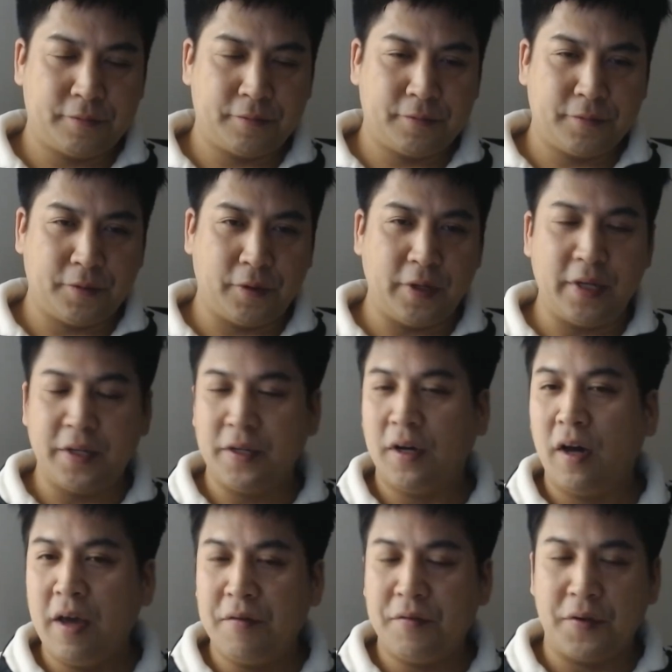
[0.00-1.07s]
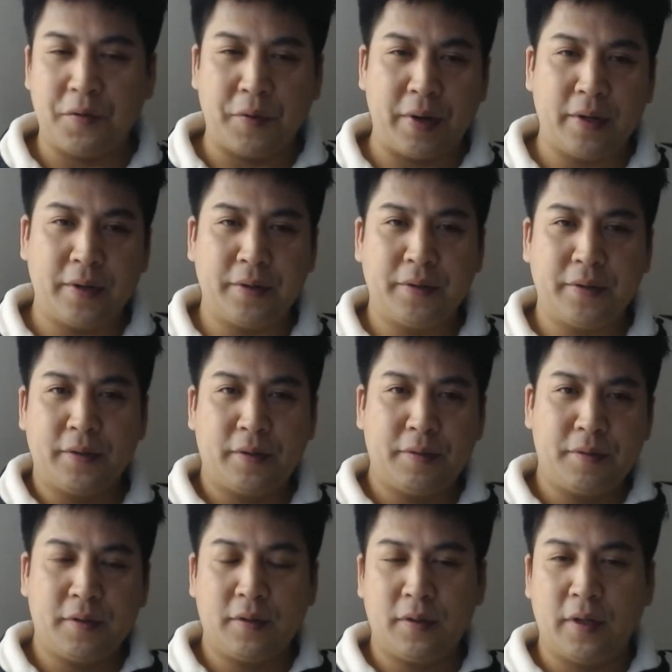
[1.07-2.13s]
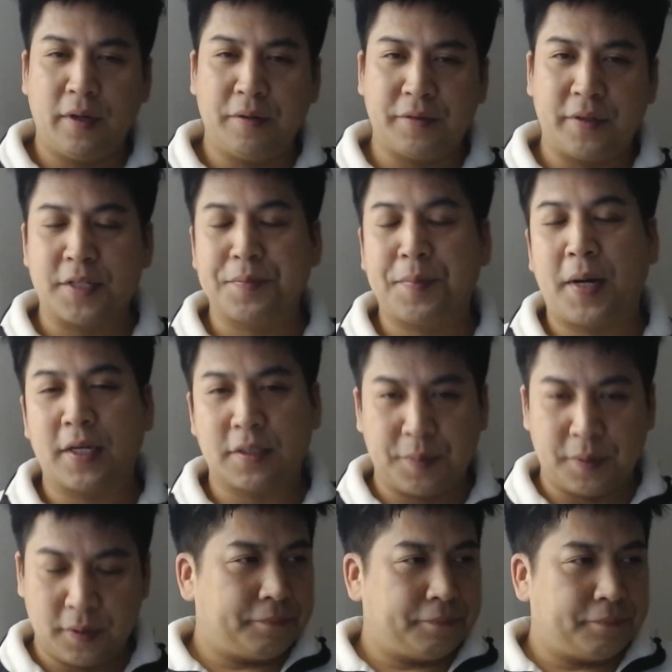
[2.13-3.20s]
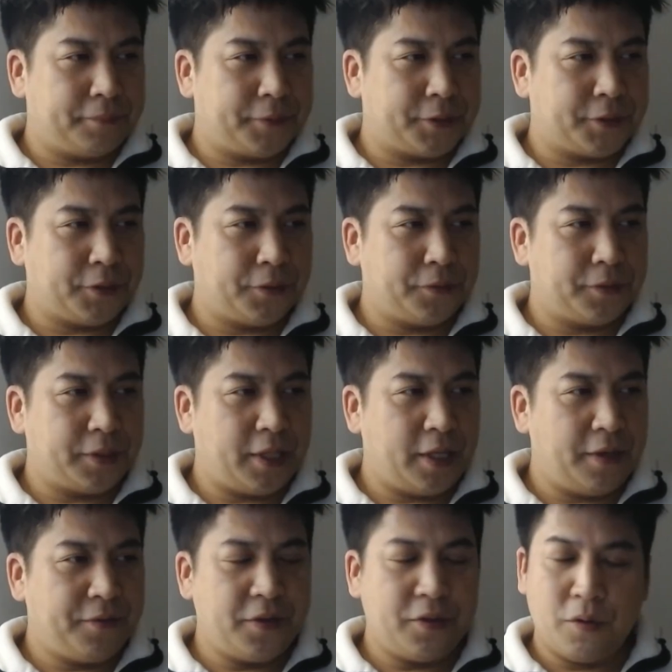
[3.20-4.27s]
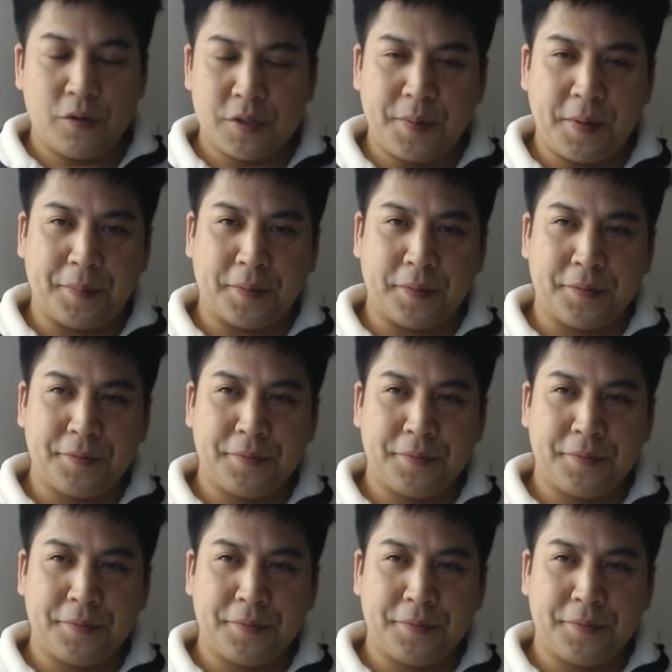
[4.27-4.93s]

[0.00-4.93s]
or in every way, if that's possible. So even those people